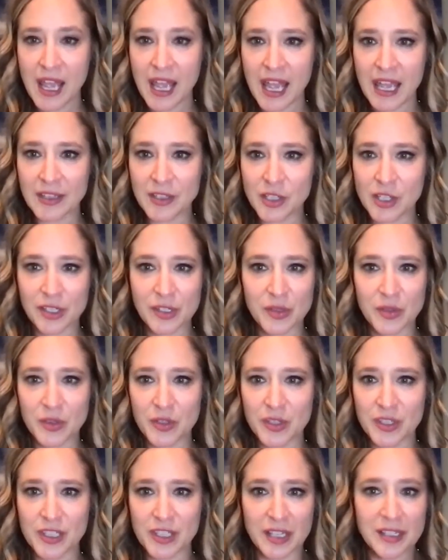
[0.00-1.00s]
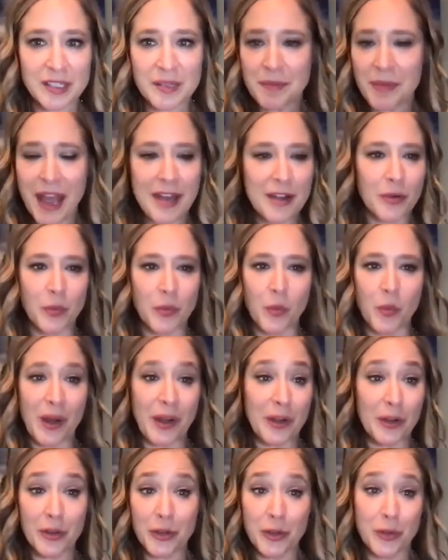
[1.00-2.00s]
and just doesn't matter
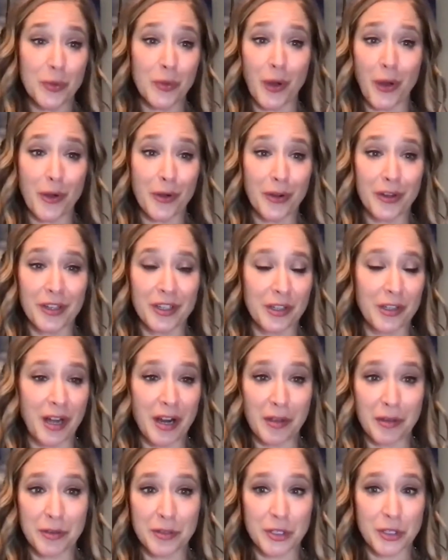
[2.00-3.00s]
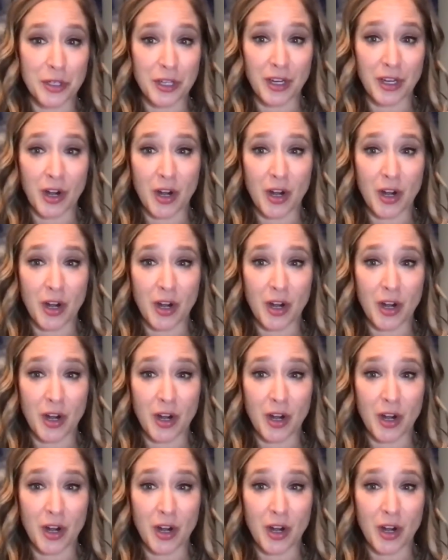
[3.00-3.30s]
where you are in your health journey.